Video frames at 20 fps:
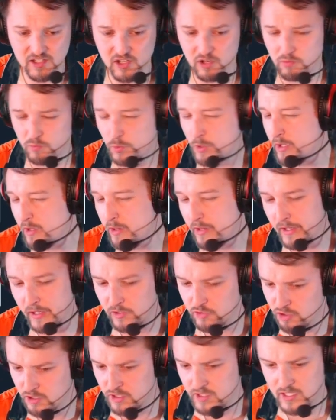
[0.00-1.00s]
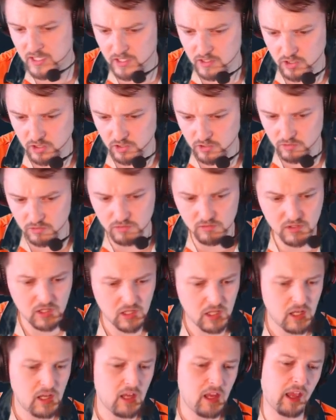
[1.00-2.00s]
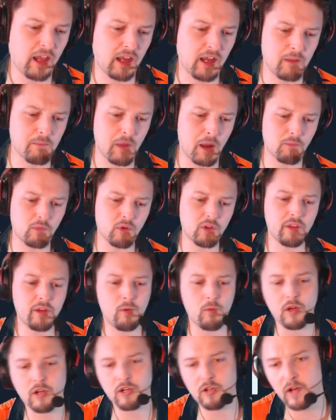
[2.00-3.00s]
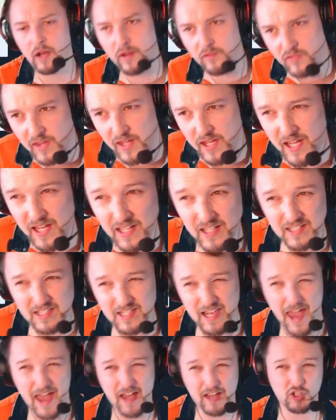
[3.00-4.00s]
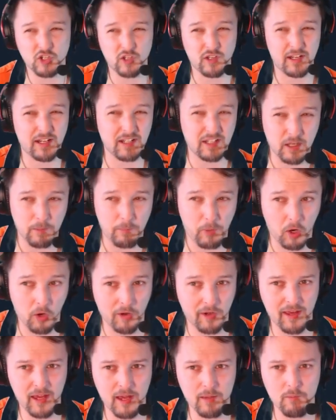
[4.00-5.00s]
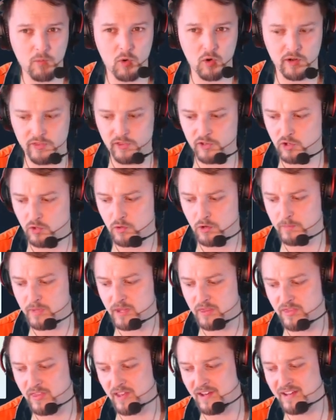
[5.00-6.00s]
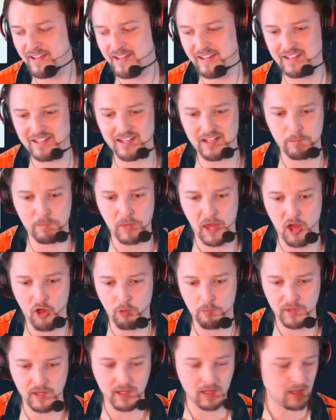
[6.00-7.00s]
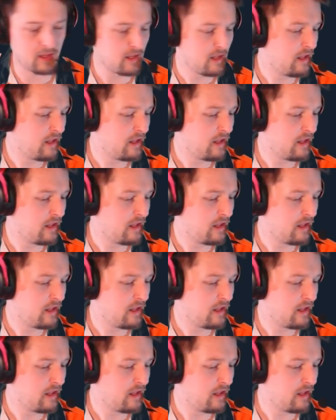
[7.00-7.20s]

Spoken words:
are really interesting too. And I'm really wondering if the Kitas actually ended up hurting him more in the tournament than it ended up helping.